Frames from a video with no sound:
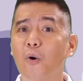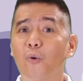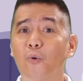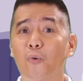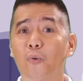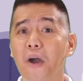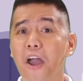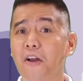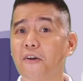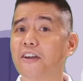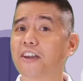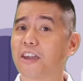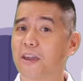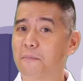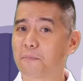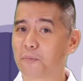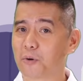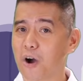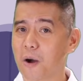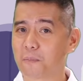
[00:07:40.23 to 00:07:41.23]
wearing
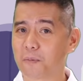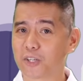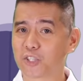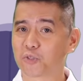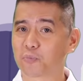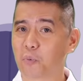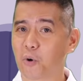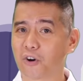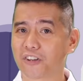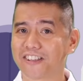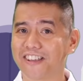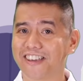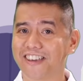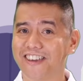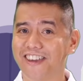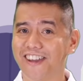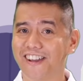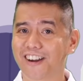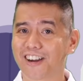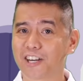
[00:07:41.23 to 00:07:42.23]
improper sporting
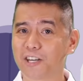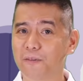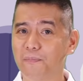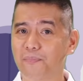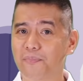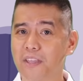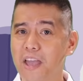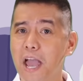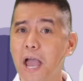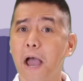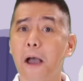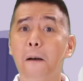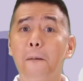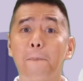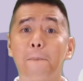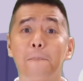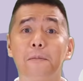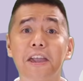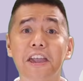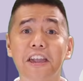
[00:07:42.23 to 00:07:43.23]
gear,
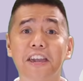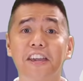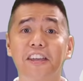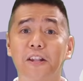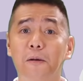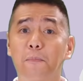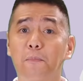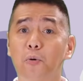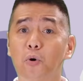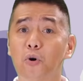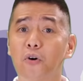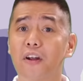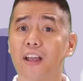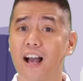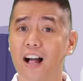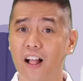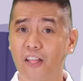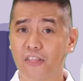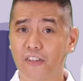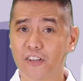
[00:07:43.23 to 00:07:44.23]
being in a poor
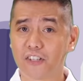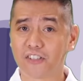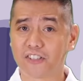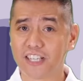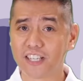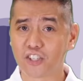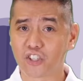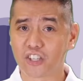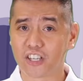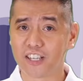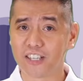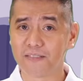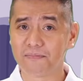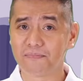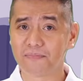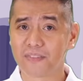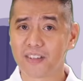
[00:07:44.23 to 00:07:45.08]
health condition,